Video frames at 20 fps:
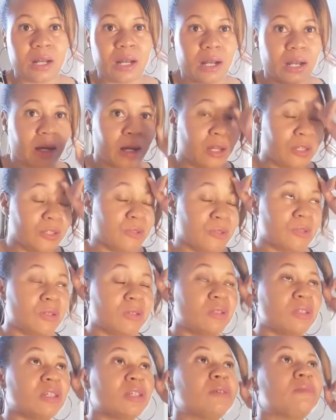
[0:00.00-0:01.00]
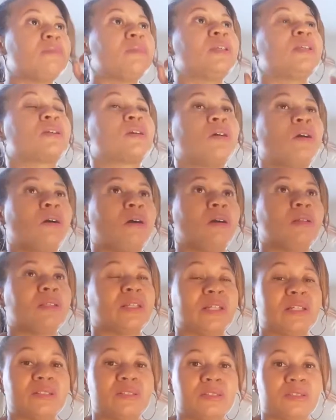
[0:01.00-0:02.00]
Uh, you couldn't get me to call
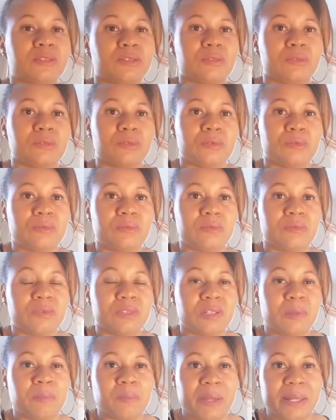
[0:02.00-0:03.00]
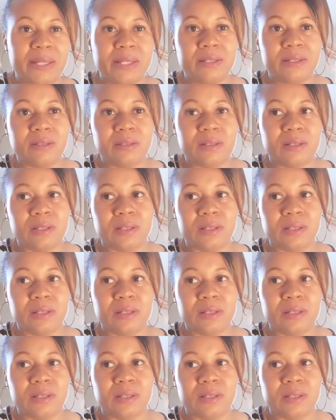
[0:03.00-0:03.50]
in to debate